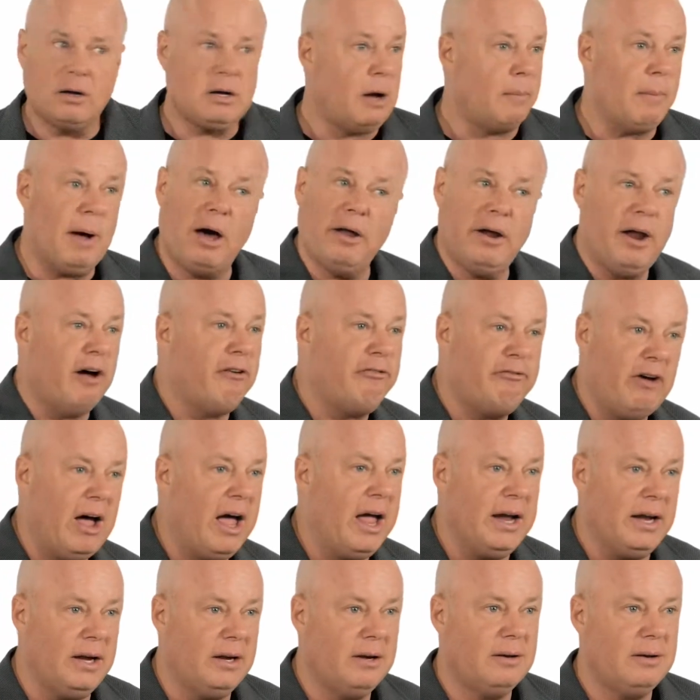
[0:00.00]
come out and I'll
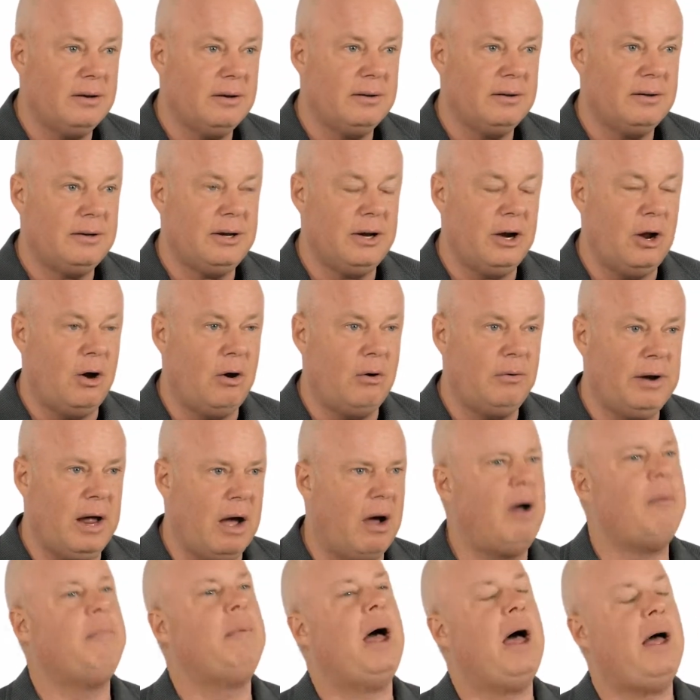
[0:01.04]
fight.
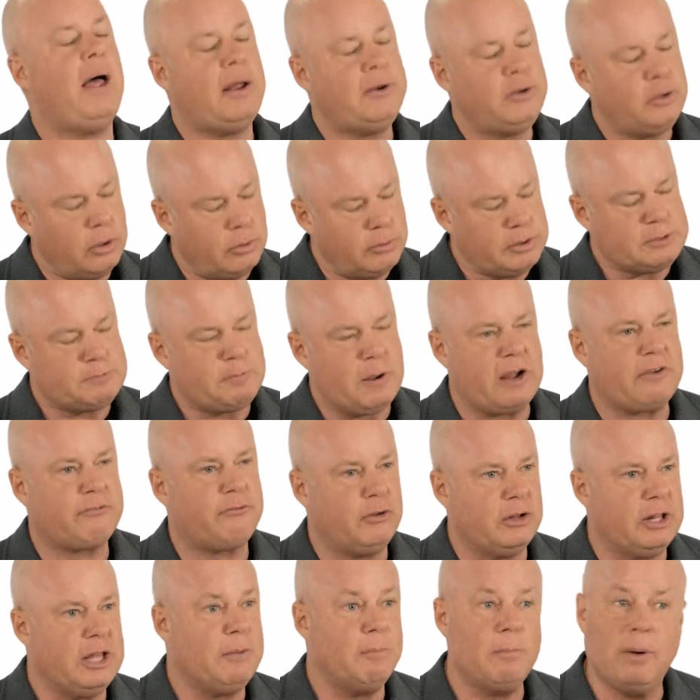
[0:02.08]
Now I do it
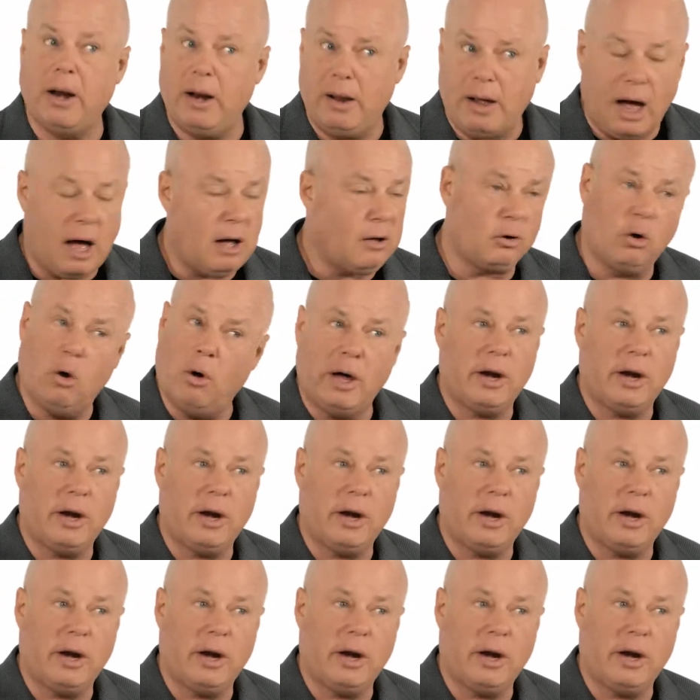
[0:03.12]
respectfully, but I'll go